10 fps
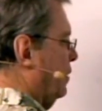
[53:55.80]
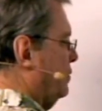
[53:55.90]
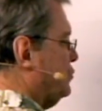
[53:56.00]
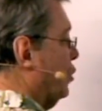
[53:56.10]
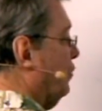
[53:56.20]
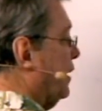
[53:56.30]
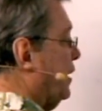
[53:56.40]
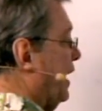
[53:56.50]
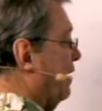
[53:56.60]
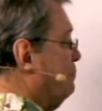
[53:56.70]
so they
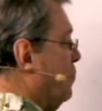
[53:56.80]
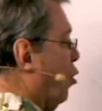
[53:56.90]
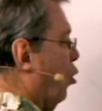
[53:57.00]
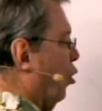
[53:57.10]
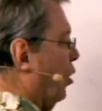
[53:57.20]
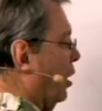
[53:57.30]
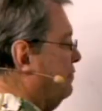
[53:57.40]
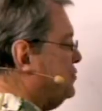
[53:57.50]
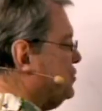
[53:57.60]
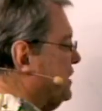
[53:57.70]
could have more
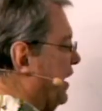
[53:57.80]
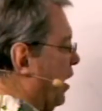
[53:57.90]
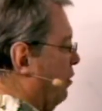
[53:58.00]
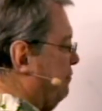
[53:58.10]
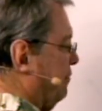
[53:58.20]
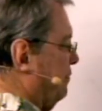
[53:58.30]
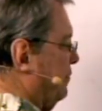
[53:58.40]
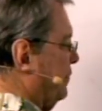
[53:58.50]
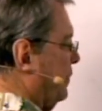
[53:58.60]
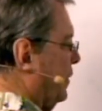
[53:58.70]
of self,
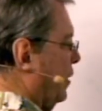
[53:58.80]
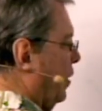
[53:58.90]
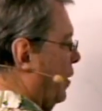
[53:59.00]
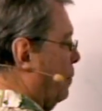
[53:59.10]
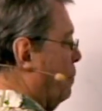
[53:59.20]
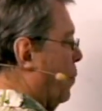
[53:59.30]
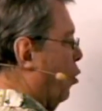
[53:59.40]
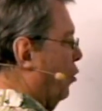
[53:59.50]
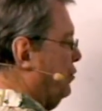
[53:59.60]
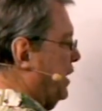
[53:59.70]

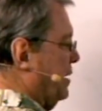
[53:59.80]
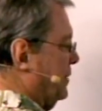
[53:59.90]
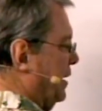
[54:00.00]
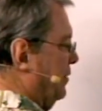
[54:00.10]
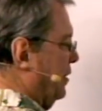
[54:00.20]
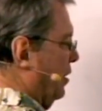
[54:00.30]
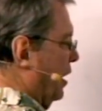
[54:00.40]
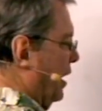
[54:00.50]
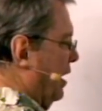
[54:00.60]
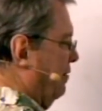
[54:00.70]
more demon in their
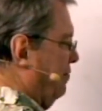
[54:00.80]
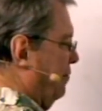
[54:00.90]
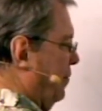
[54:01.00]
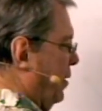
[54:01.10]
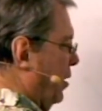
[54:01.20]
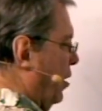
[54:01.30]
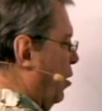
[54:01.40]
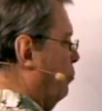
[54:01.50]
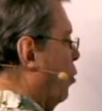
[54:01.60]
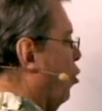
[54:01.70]
life,
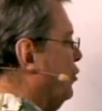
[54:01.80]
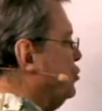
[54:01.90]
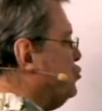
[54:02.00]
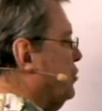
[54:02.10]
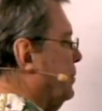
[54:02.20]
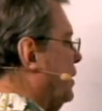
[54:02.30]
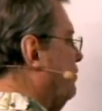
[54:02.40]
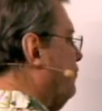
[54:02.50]
more distributing